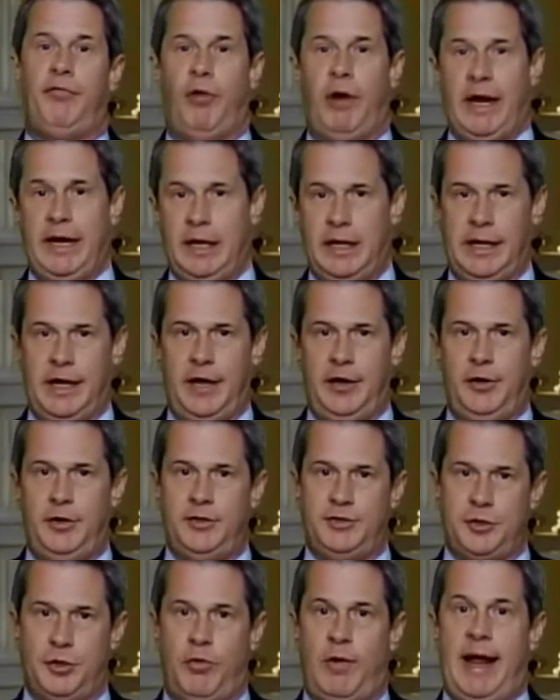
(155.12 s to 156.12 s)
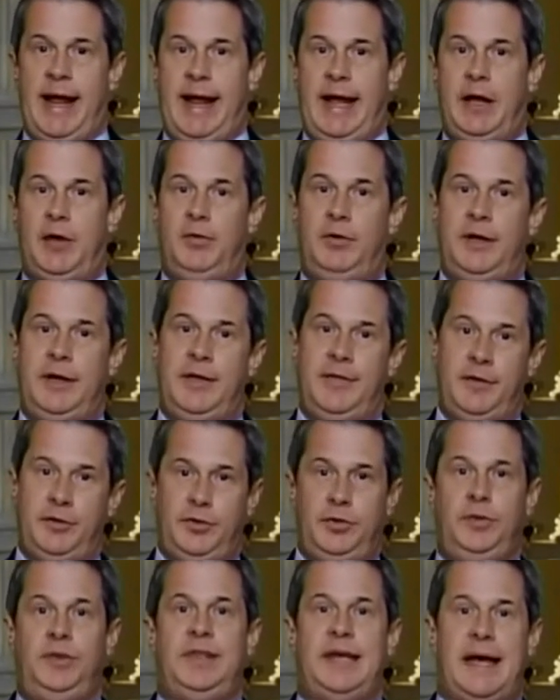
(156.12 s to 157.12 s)
of regulators around in the
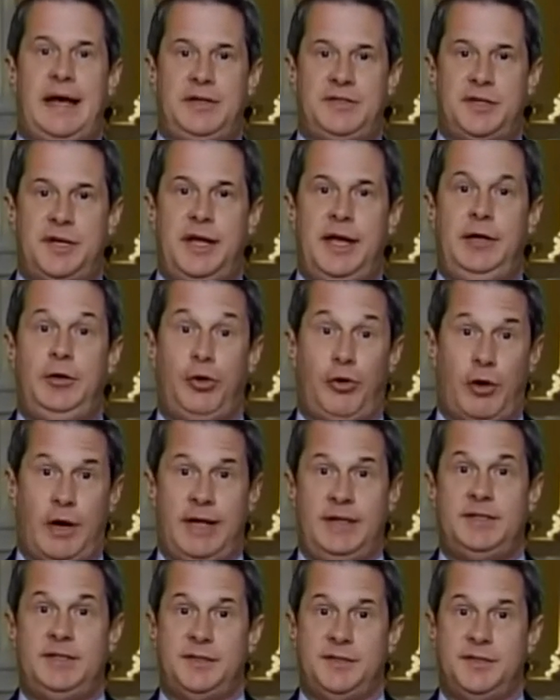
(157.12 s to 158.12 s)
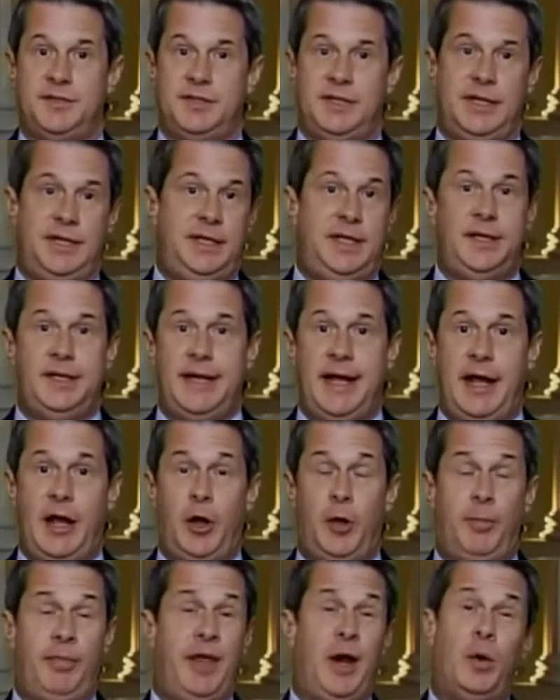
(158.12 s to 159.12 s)
2008 crisis. It didn't
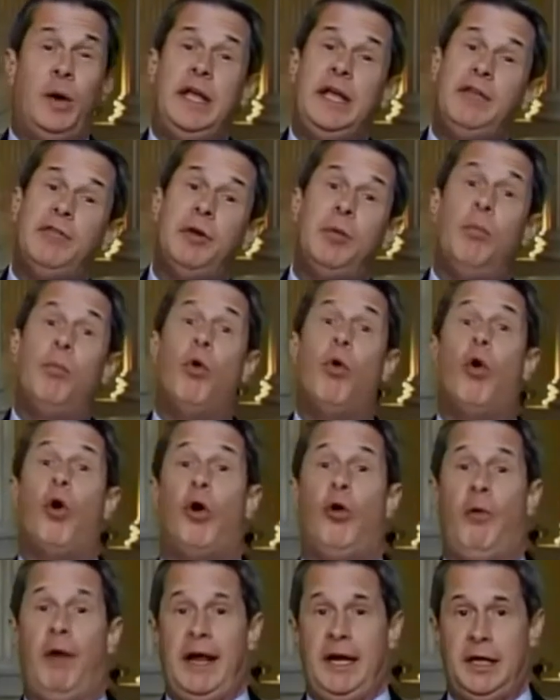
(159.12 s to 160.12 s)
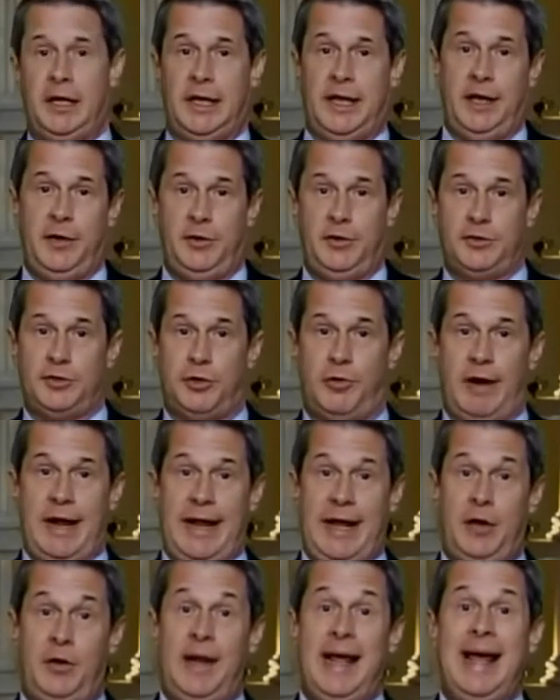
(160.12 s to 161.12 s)
help. There were even more regulators
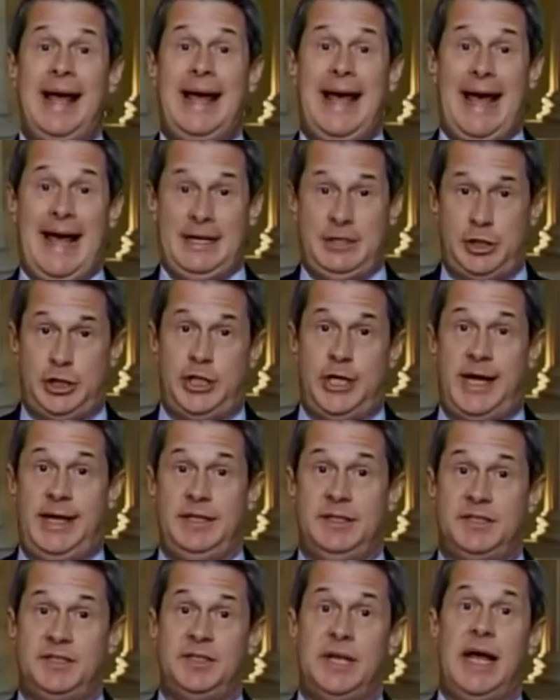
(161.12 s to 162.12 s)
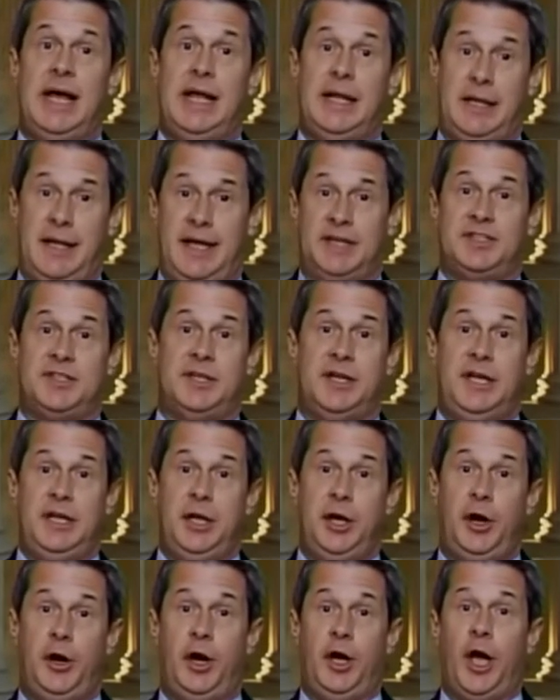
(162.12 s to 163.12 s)
around at Chase less than a
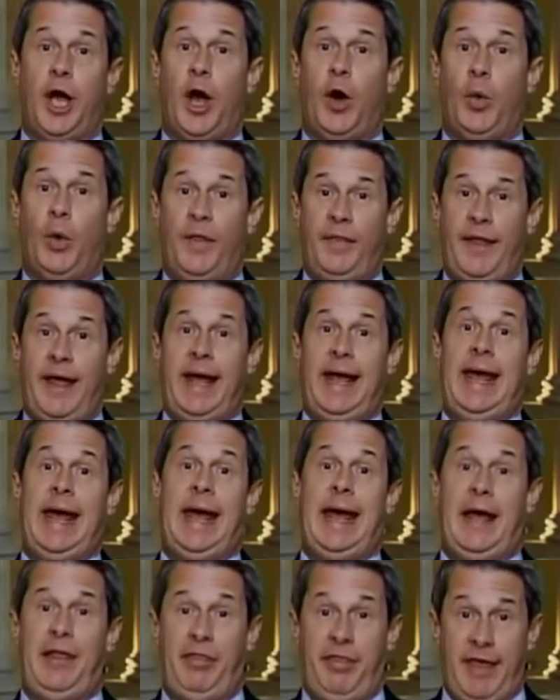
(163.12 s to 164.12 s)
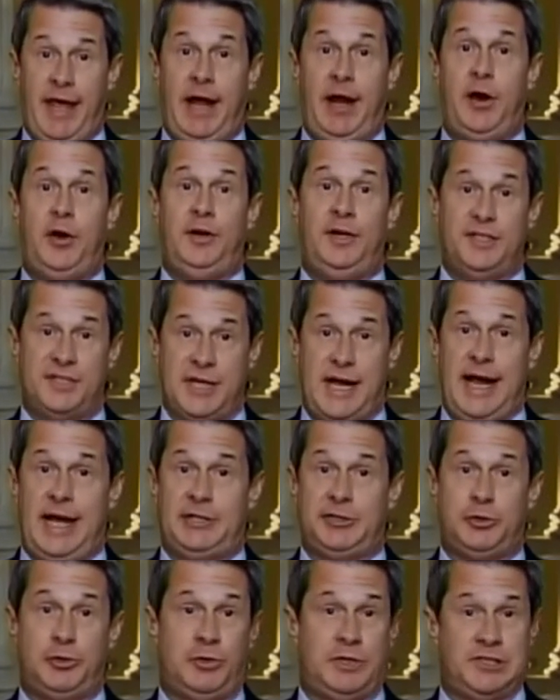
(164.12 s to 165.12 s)
year ago when they had their
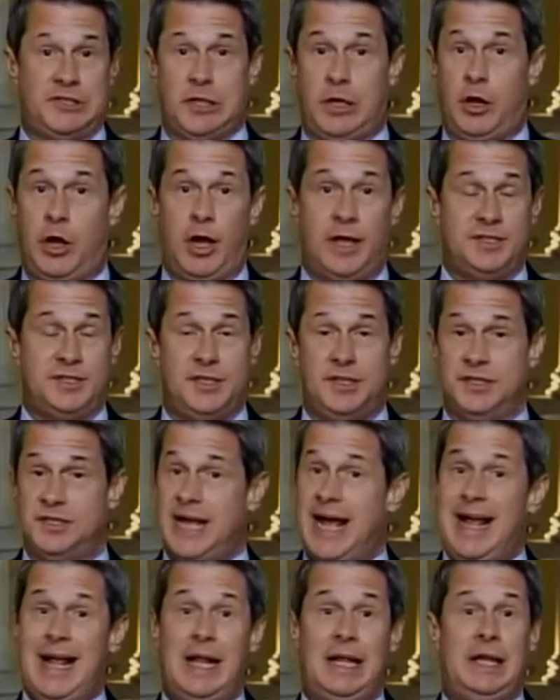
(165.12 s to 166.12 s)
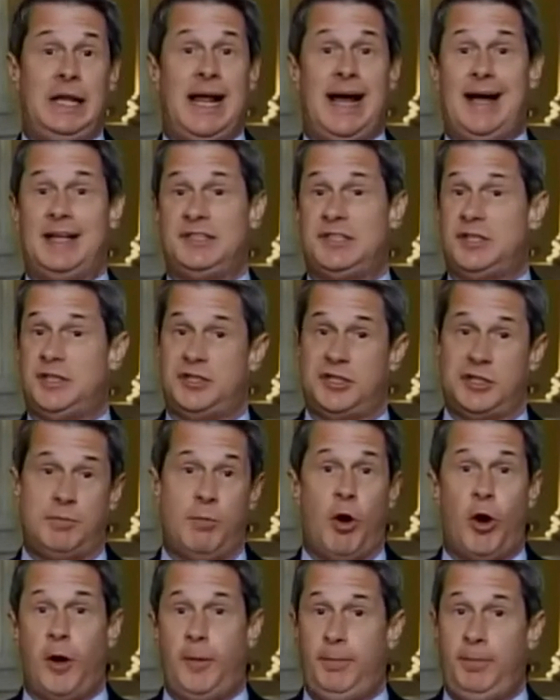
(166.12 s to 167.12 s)
disastrous losses. Lots of
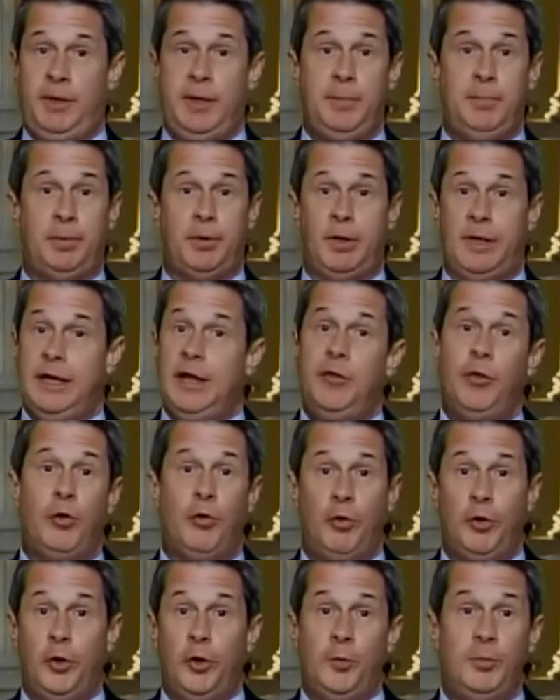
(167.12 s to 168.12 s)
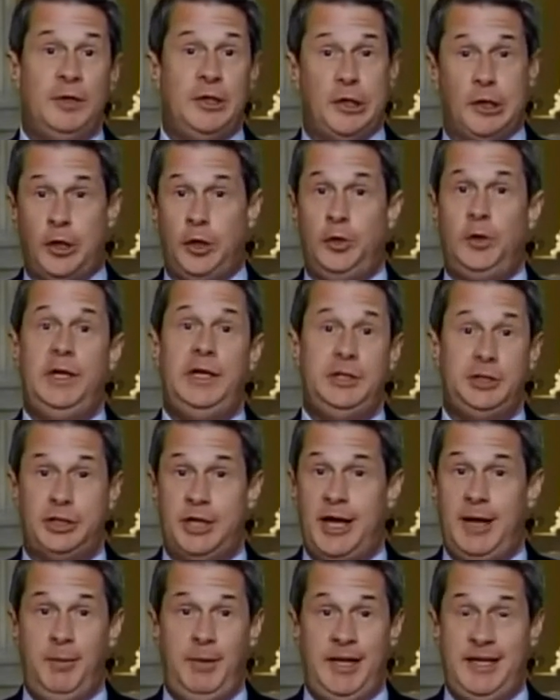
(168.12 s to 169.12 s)
smart people in the room, including
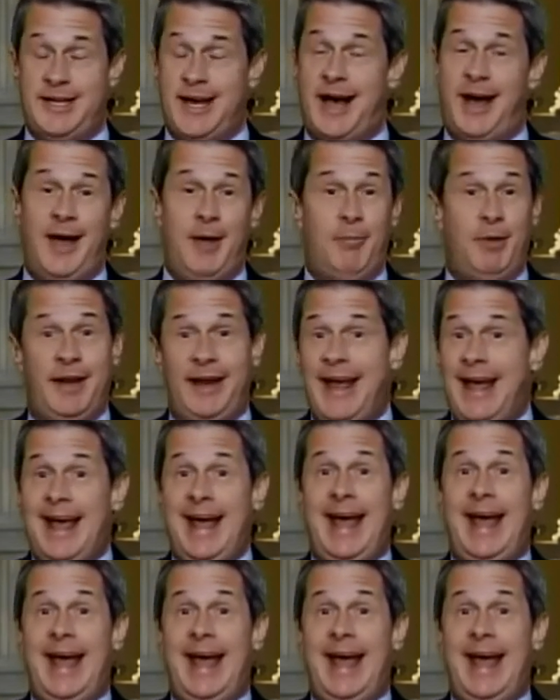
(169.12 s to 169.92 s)
Jamie Dimon,